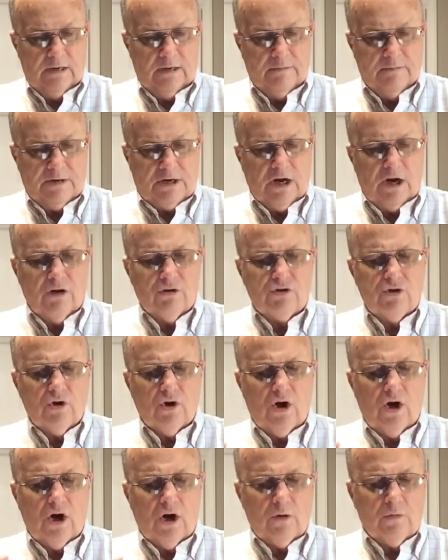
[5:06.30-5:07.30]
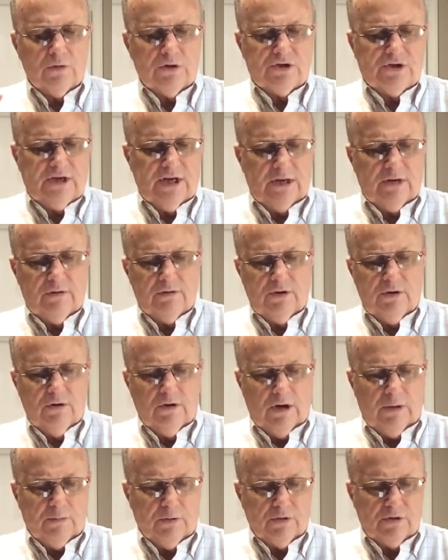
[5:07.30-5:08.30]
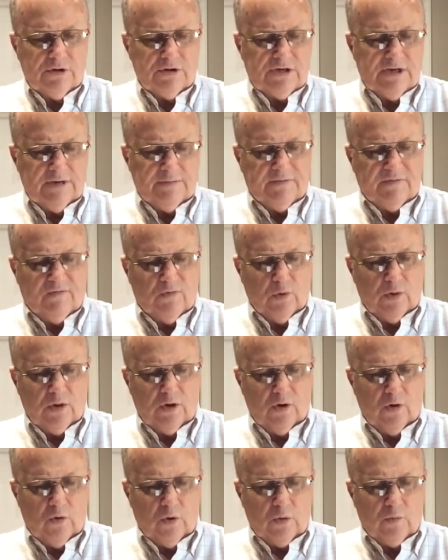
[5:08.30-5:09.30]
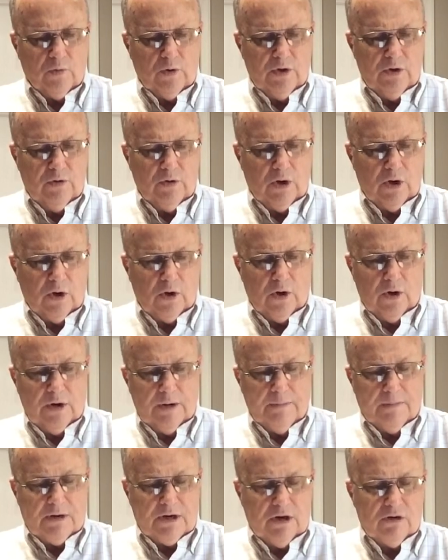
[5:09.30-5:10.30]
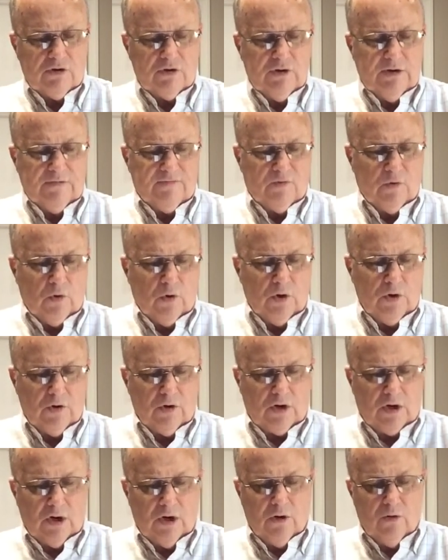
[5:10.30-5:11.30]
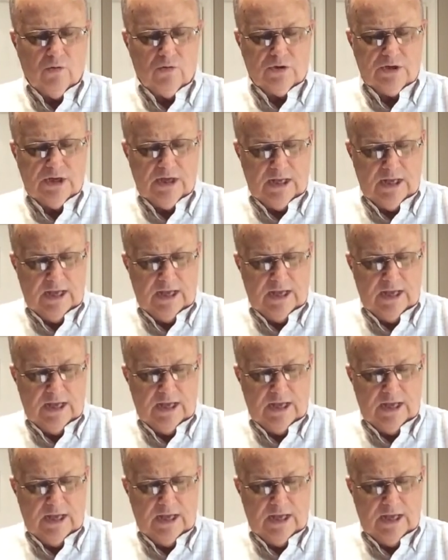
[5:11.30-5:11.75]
Because your heart was tender and you humbled yourself before the Lord when you heard, and because you have torn your clothes